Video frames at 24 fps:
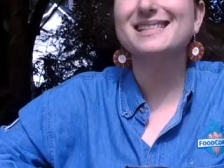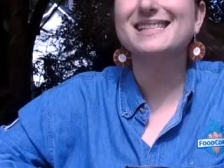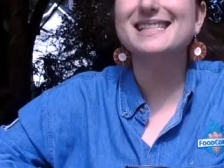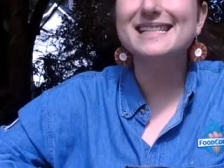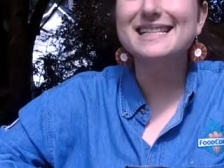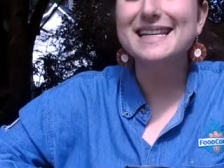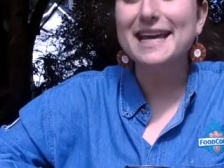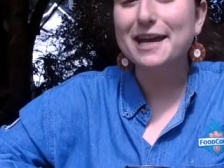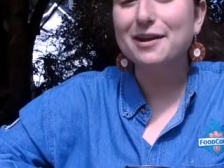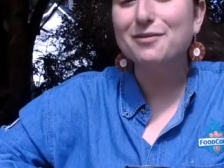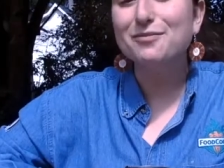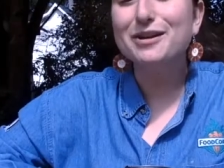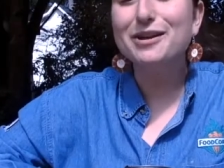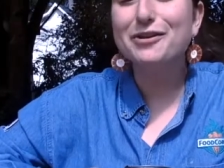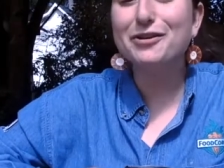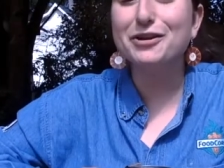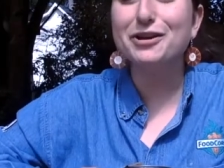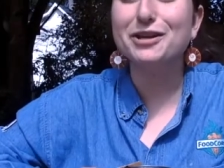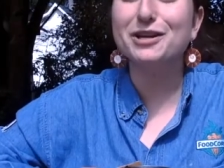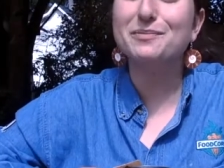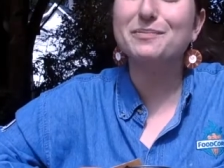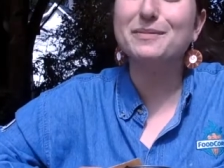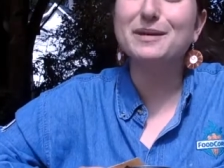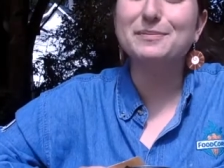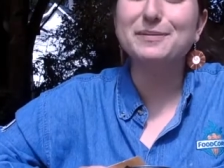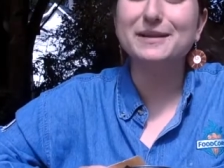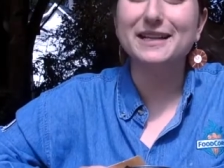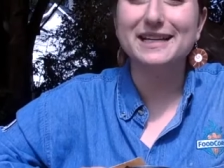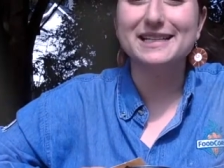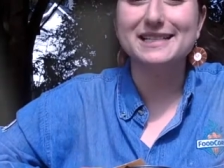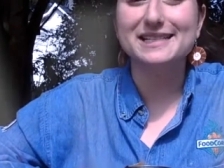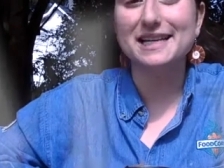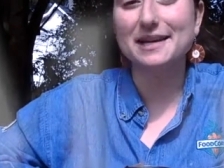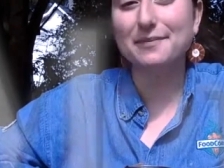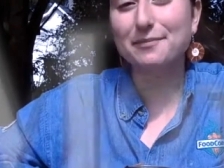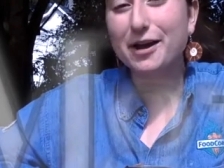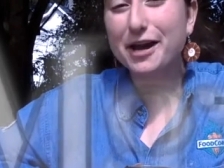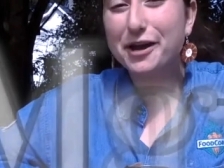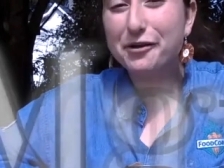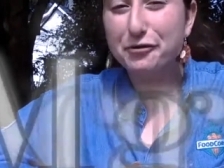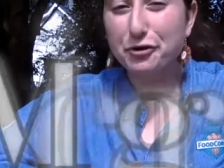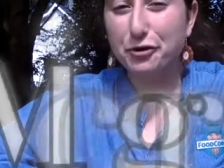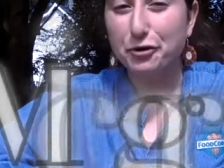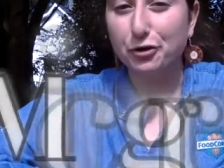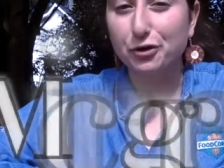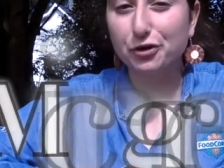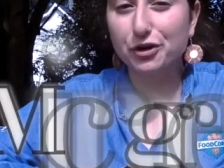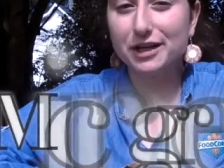Today we are going to be planting
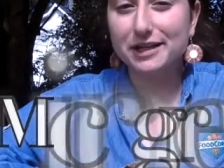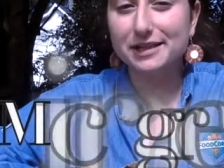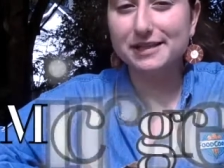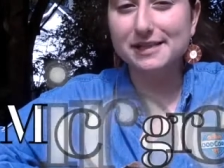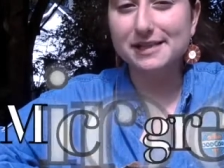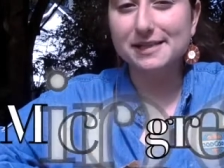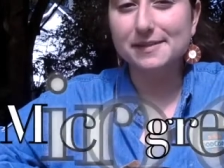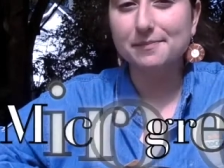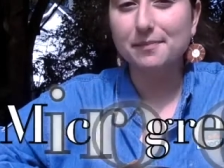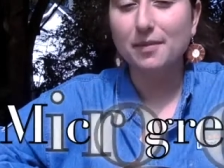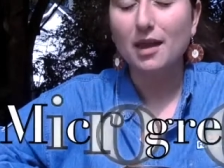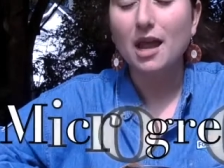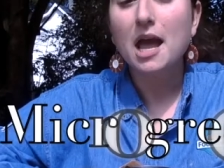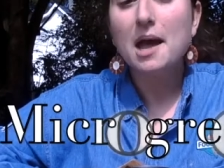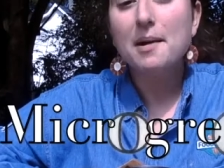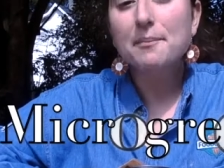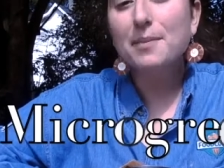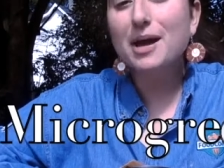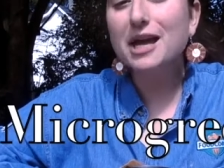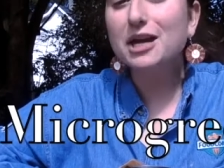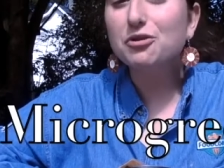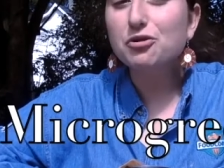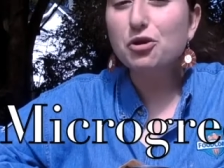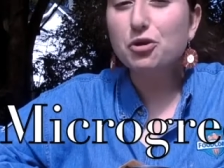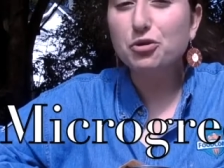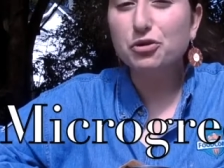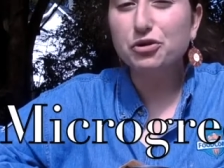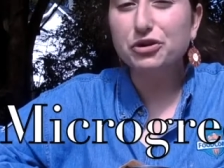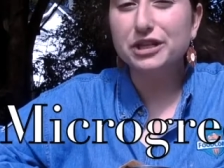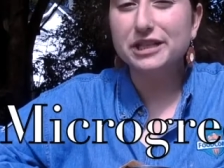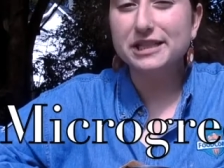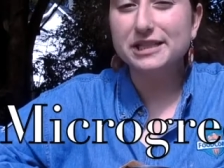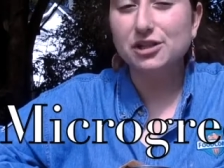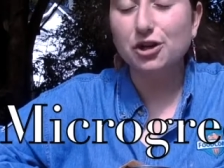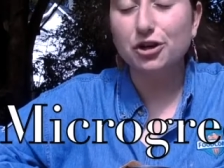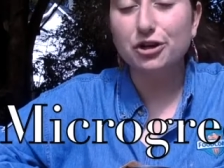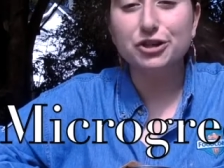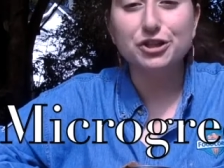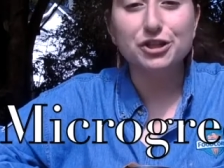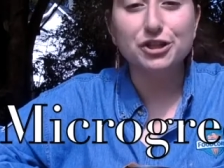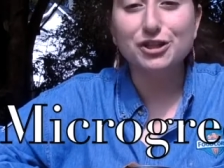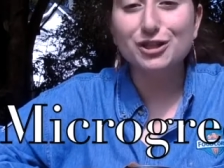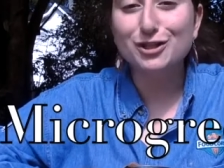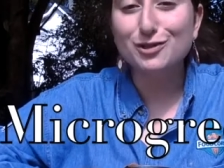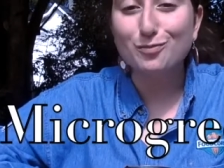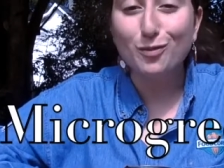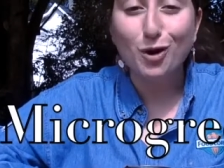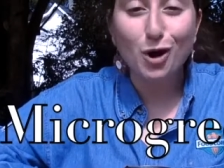microgreens. Microgreens are
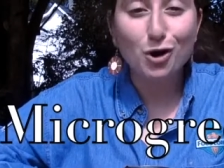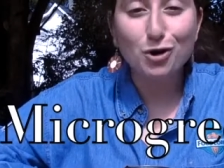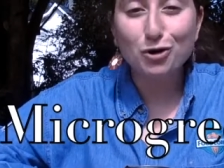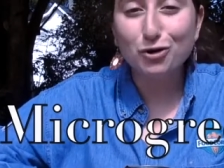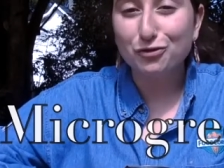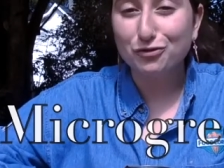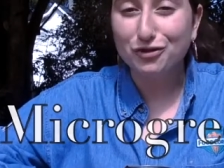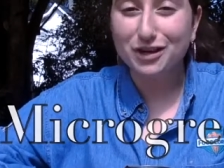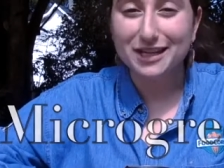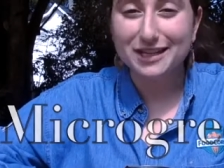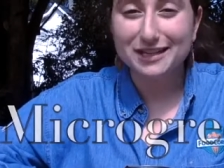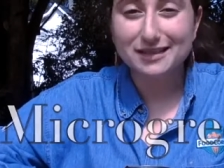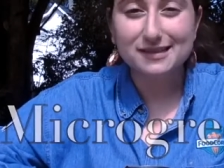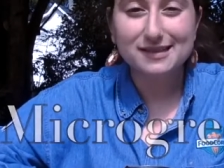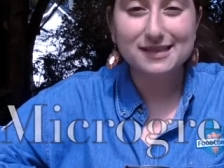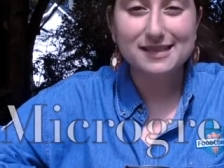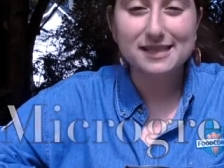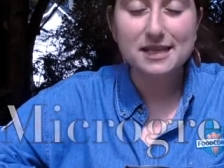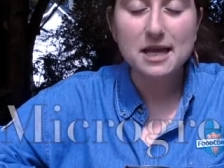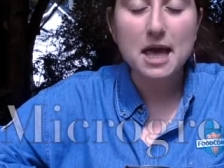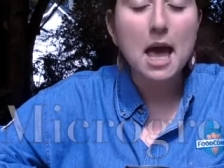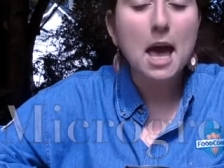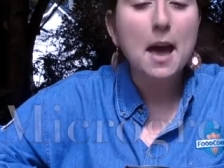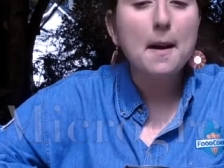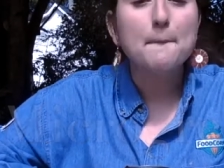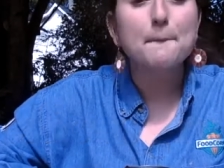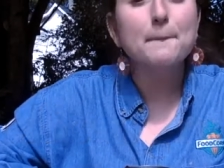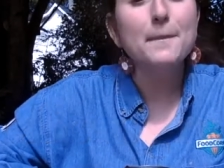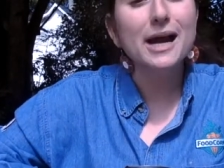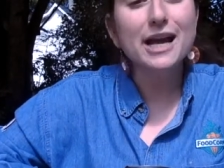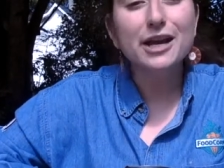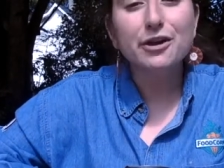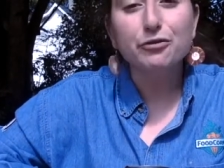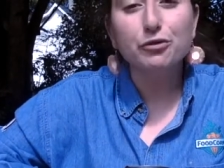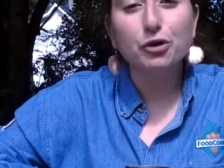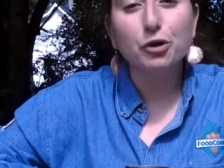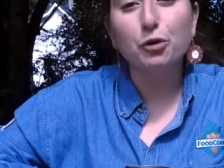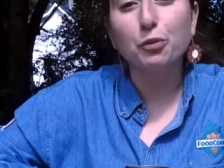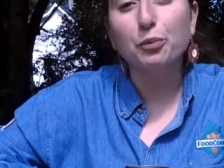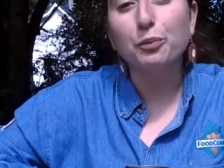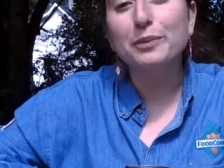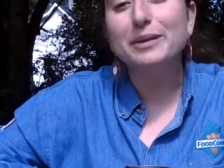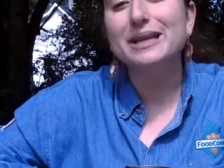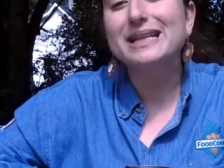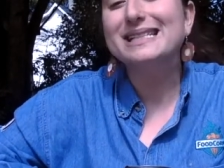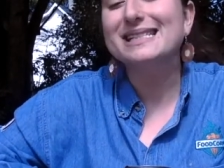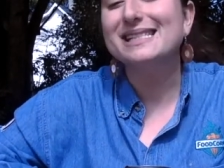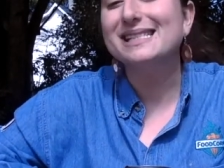just small greens. Micro
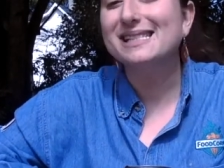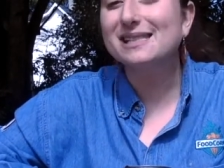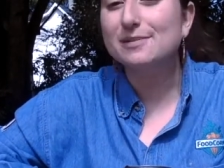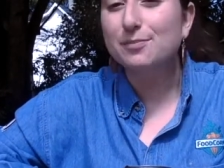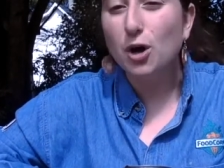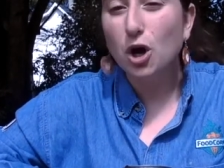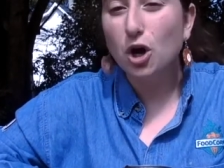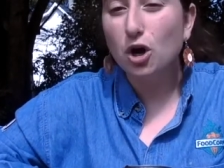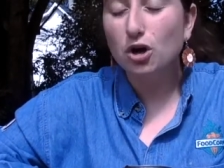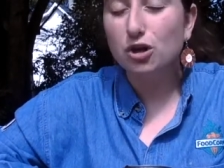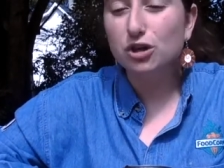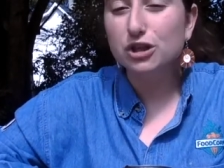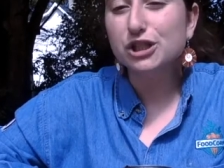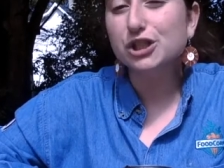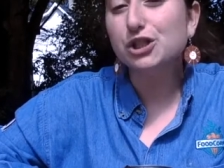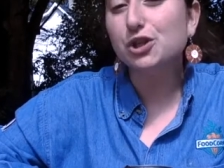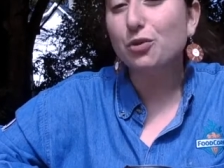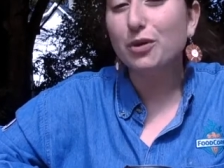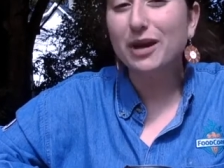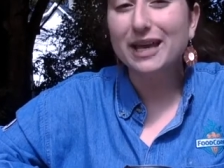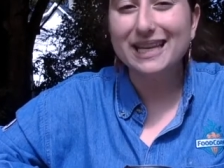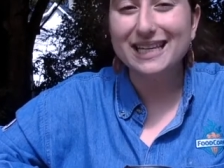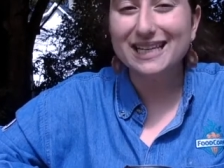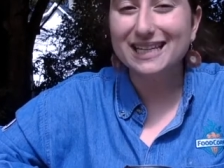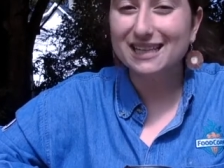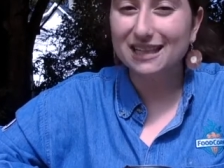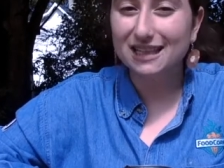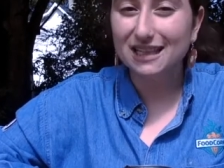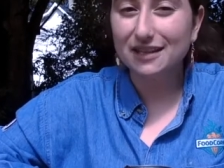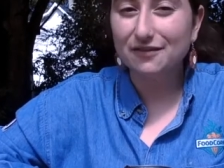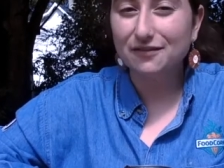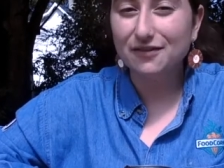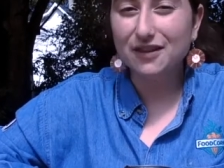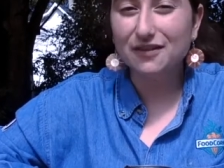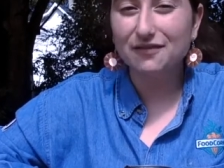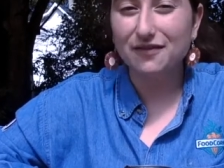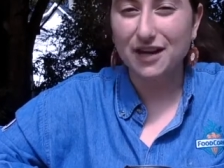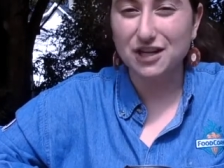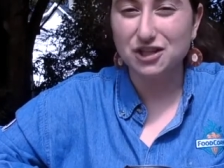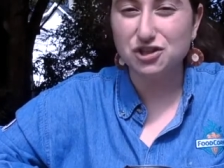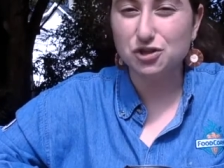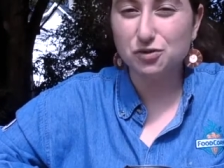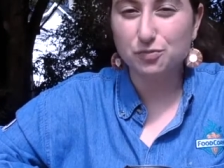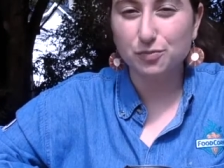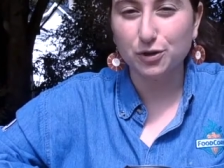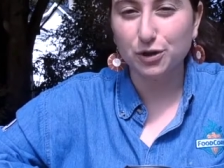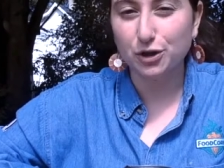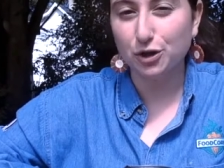means small, so any leafy
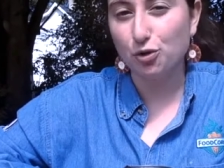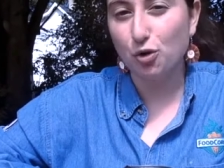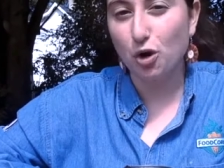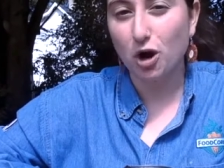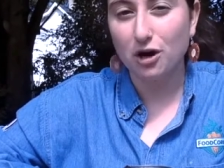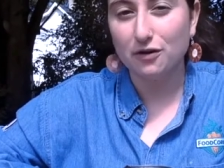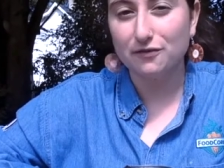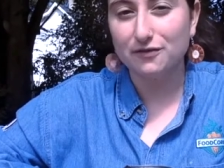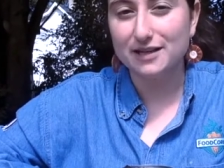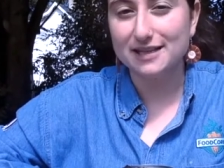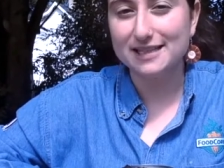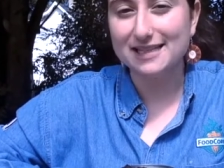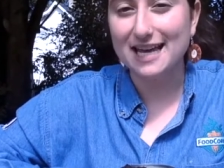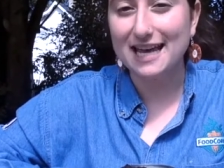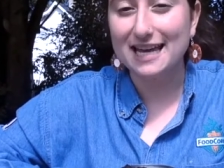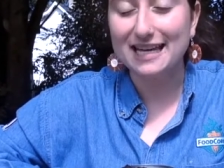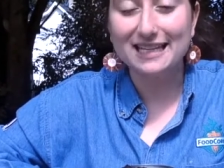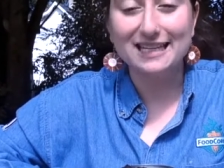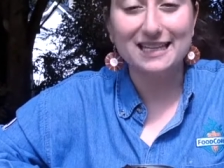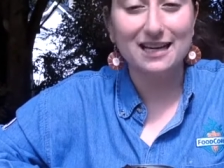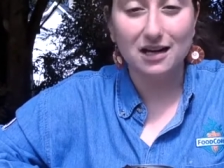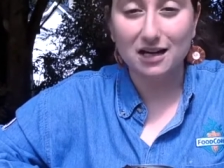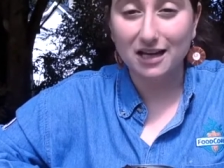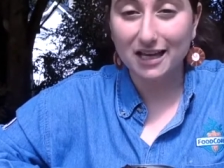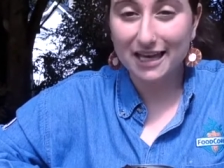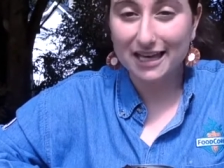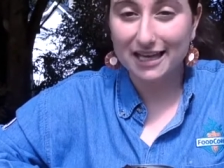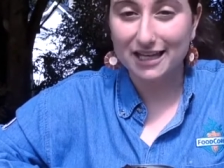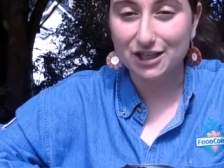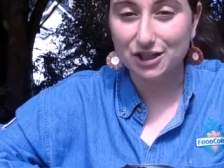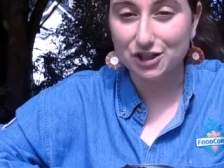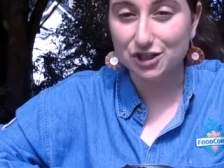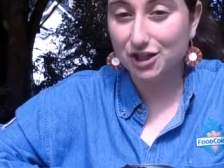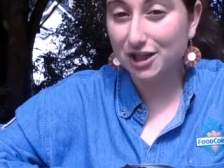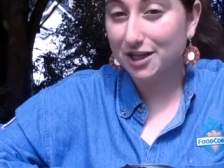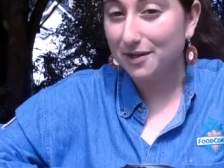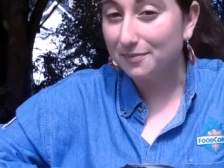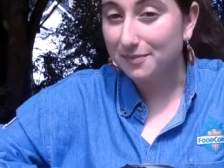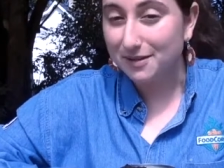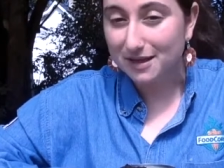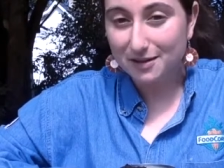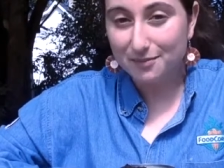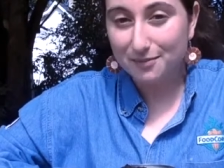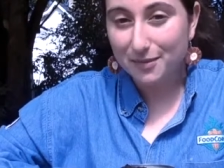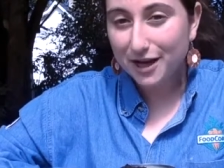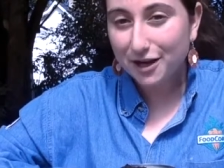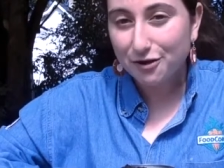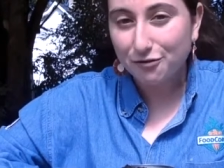vegetable you harvest at a young age can be
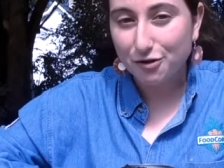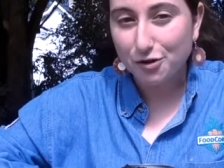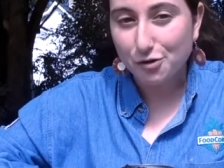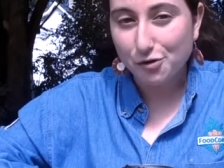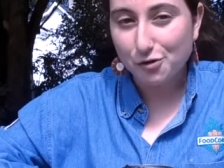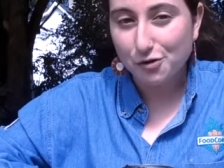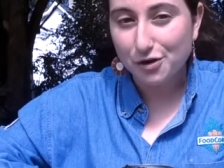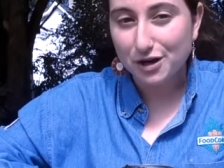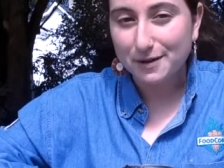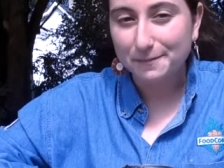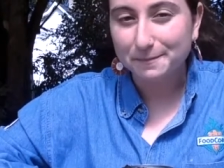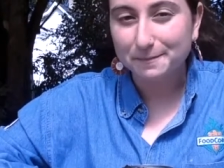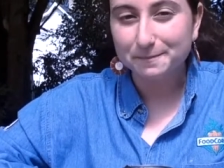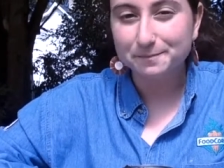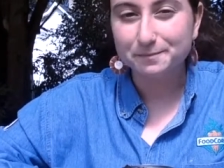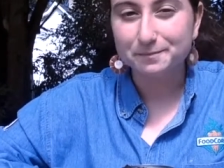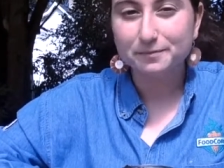a microgreen.